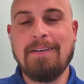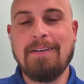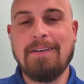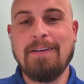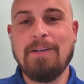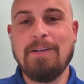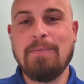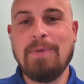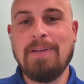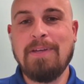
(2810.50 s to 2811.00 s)

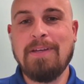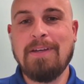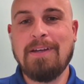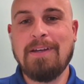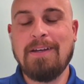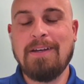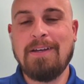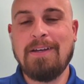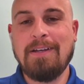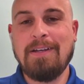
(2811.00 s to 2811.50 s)

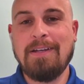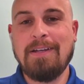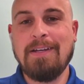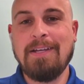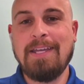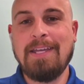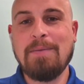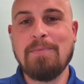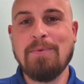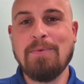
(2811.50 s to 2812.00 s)
gonna
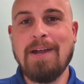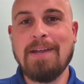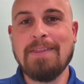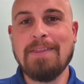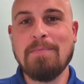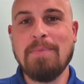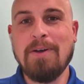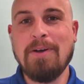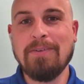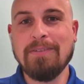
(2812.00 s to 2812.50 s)
keep riding
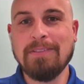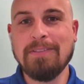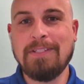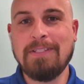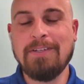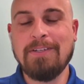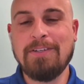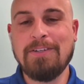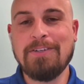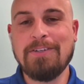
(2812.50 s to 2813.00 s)
the boat
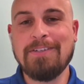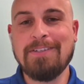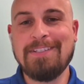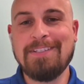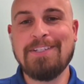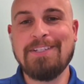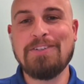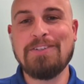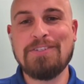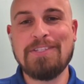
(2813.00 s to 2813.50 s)
until
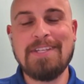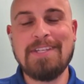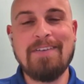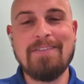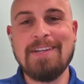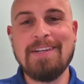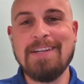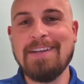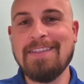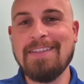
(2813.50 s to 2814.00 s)
you're
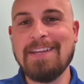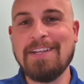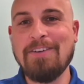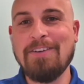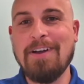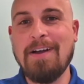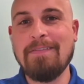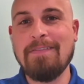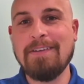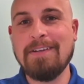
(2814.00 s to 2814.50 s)
70, and then
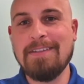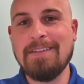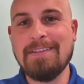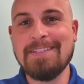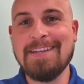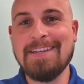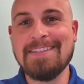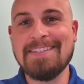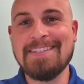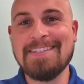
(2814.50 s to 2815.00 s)
you're off into the
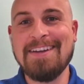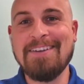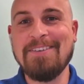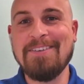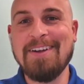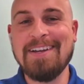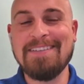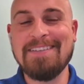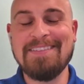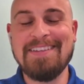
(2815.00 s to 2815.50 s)
sunset,
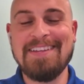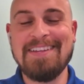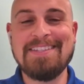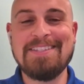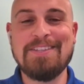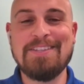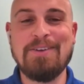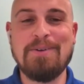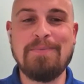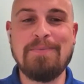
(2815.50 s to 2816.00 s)
right? And
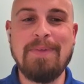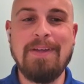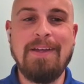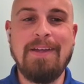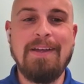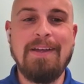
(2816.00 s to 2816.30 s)
so